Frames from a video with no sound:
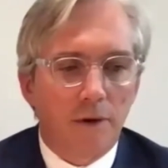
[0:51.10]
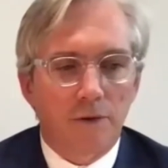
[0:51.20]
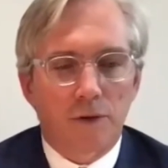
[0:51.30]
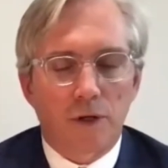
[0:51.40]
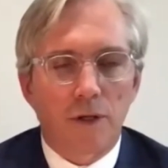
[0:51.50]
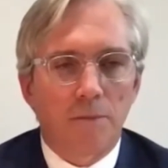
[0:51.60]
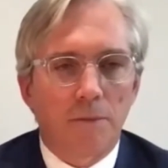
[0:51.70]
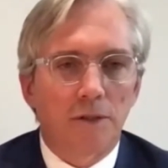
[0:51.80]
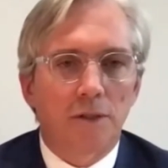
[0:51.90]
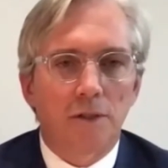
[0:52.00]
30
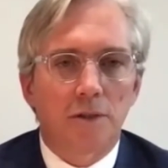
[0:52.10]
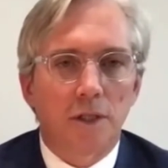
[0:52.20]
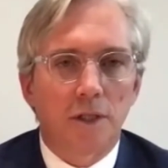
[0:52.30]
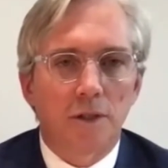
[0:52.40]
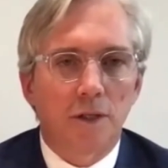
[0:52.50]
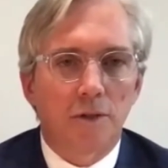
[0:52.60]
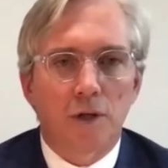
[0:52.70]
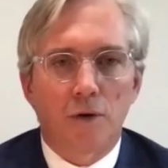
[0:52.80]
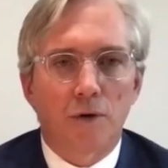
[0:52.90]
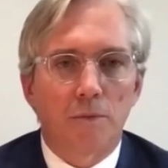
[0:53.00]
months in
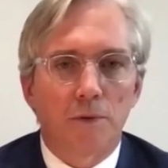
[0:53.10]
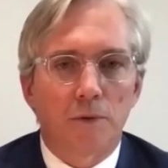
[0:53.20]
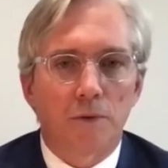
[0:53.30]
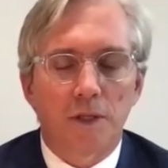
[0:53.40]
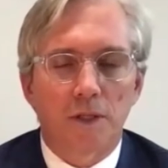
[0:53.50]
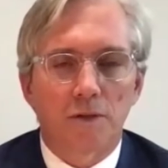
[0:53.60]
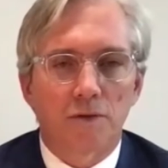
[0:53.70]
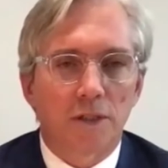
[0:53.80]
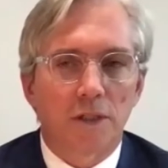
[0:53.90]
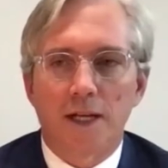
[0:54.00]
total between the
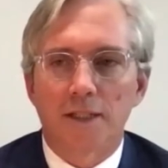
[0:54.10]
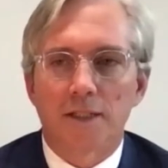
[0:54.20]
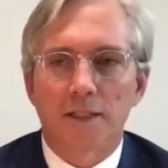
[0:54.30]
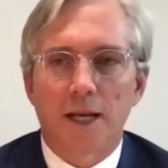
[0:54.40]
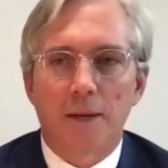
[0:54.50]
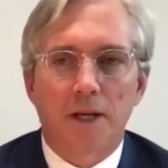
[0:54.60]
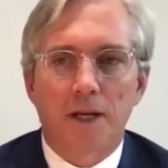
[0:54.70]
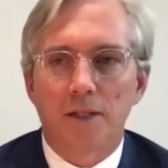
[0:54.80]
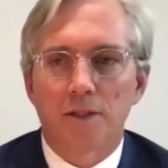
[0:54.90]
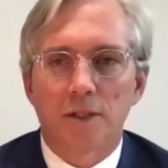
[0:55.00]
construction license
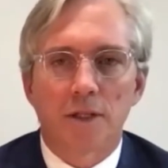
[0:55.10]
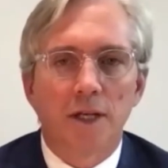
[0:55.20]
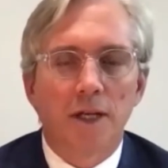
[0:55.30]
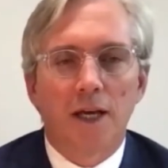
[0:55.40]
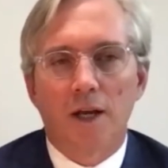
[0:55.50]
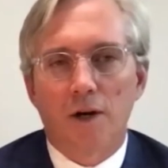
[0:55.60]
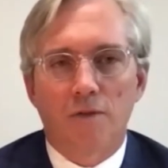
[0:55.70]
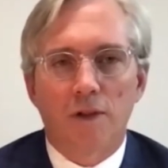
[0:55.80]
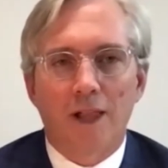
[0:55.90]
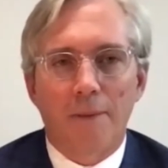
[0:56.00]
application and an
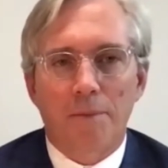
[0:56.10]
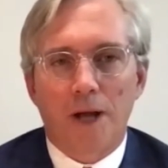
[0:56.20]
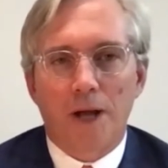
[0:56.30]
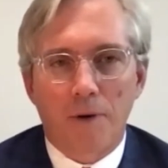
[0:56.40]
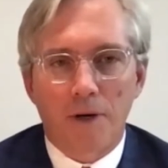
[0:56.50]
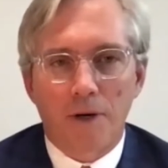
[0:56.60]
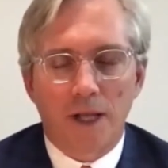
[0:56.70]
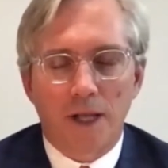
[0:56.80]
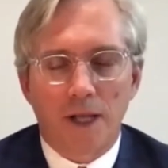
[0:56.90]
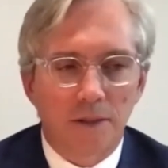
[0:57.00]
overlapped operating
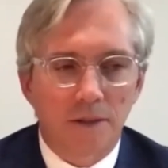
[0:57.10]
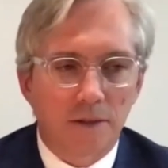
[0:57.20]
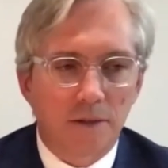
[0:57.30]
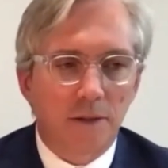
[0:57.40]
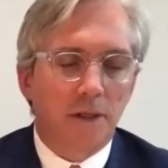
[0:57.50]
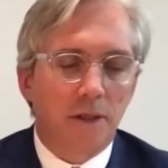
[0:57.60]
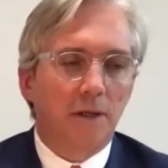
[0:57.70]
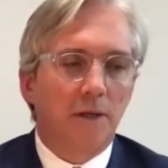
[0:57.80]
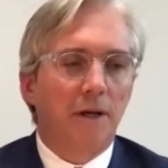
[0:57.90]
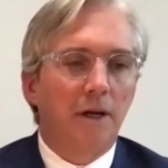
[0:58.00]
license
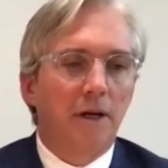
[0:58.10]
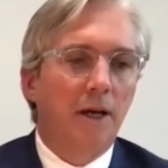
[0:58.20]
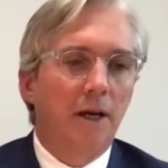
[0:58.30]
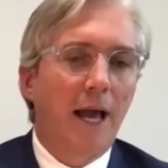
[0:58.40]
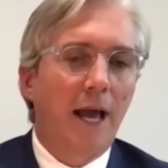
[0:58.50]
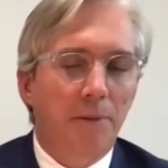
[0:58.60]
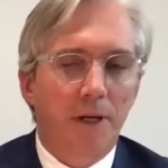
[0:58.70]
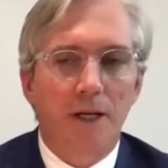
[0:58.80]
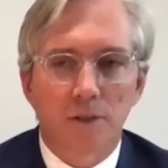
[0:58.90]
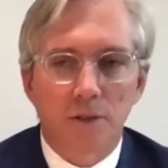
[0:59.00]

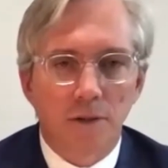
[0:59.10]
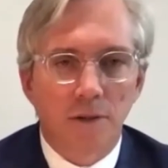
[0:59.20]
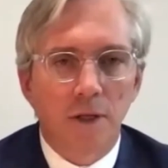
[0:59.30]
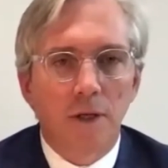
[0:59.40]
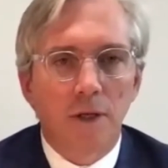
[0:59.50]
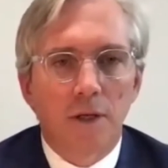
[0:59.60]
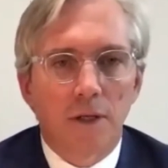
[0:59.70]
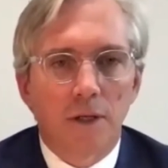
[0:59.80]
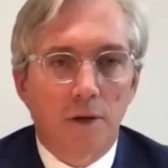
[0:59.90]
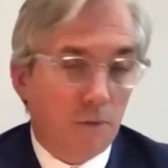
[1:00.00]
application.
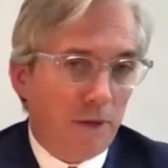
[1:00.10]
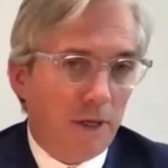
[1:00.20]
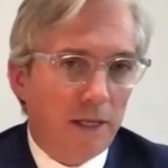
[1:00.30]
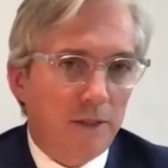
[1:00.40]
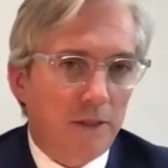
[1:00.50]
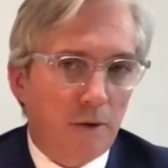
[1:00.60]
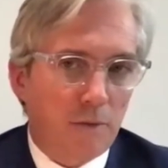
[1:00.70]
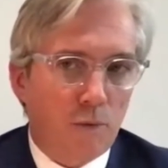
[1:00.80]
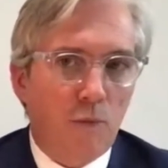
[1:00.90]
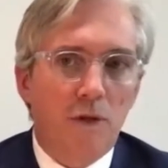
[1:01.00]
That's
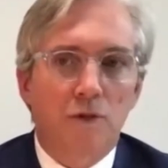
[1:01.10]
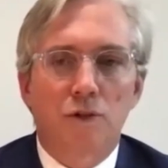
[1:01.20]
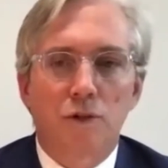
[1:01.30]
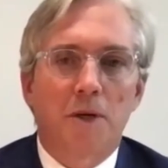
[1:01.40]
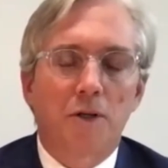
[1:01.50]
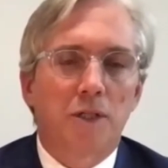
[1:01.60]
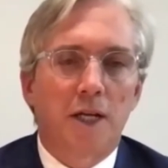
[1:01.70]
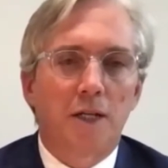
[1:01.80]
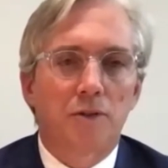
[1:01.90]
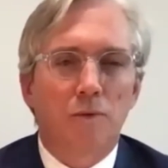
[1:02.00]
what we assume in our
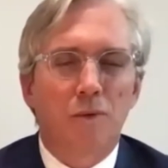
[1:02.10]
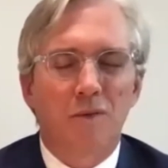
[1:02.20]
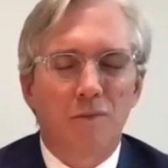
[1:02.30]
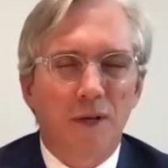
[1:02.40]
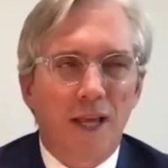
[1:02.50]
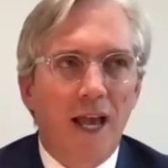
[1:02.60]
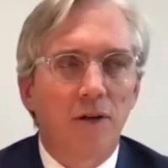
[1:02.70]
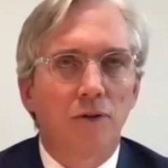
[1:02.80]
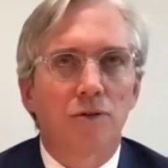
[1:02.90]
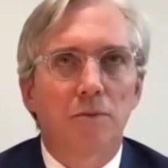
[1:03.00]
schedule. We had
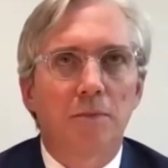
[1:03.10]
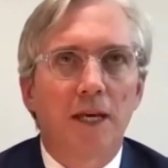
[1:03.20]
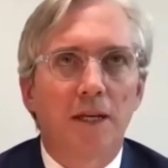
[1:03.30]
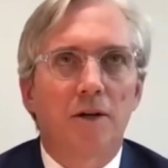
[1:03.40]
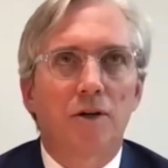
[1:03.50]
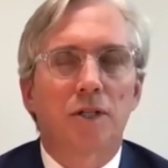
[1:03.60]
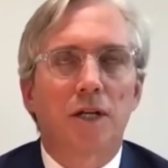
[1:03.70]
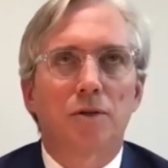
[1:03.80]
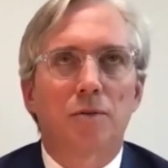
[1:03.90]
to assume that in our schedule